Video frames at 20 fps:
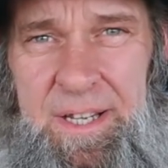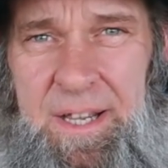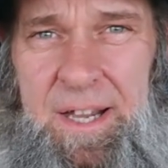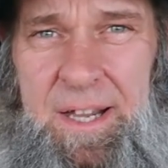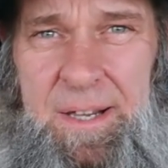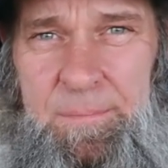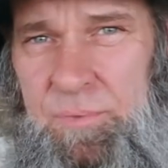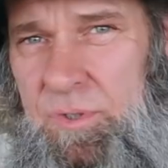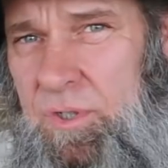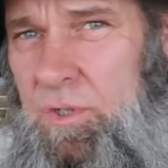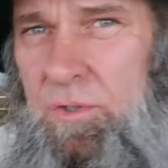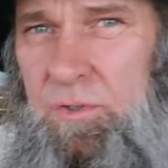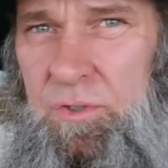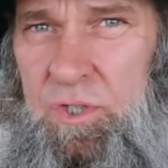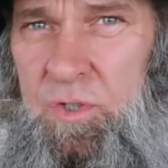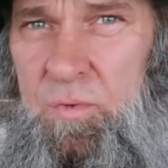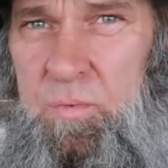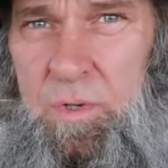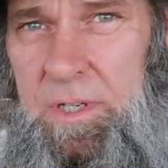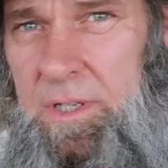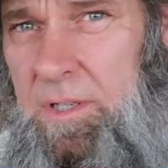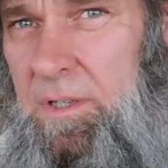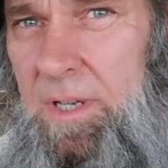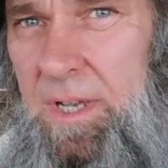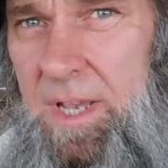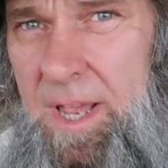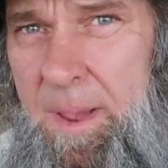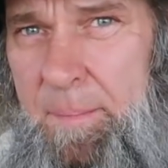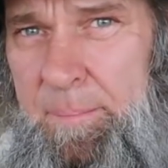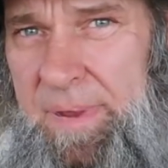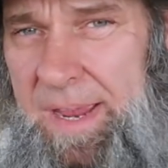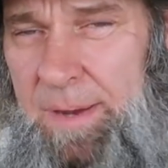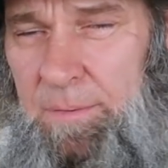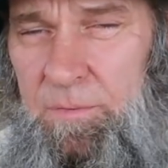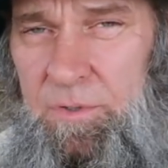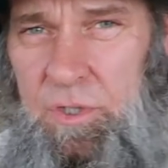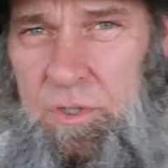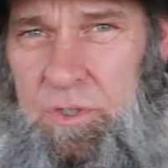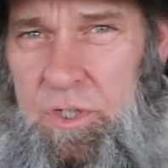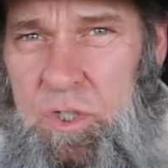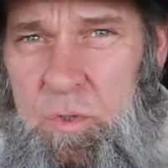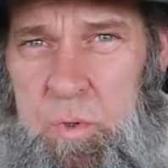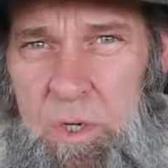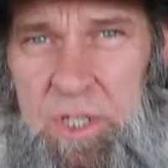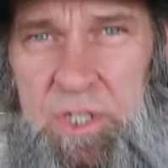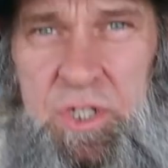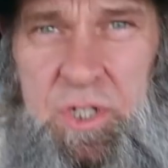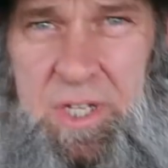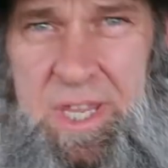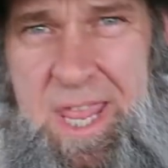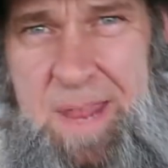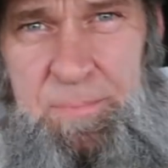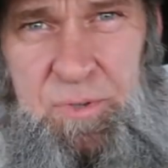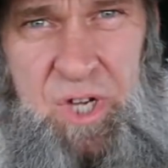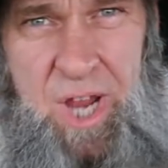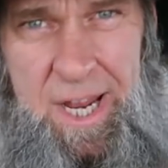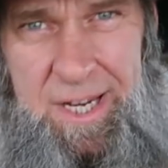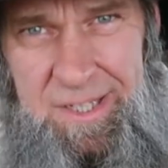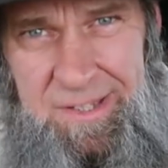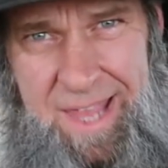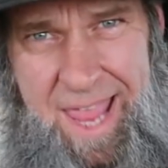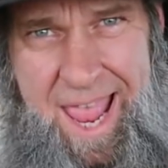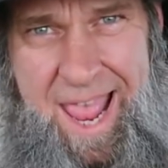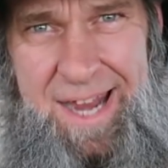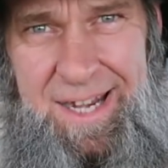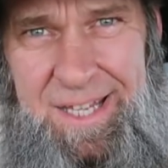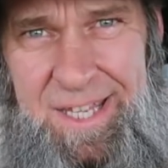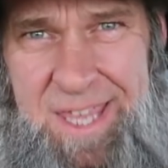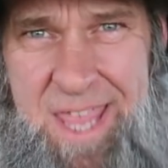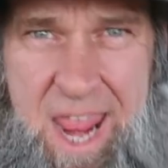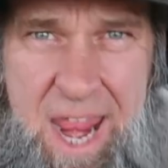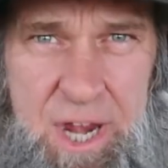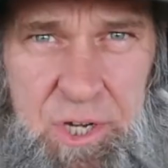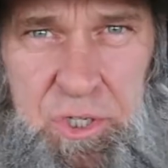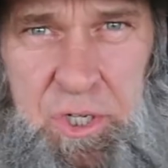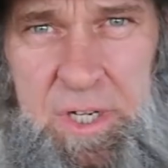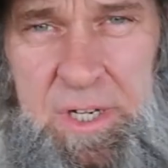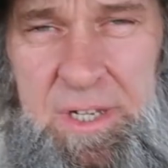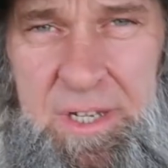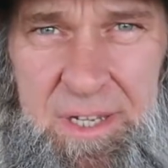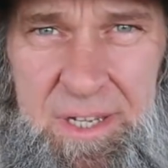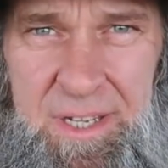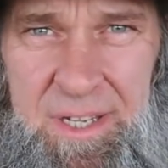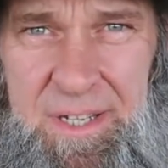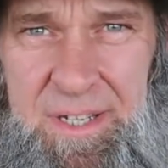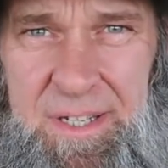Um, so you'll just wanna be able, you'll just want to keep checking that, engaging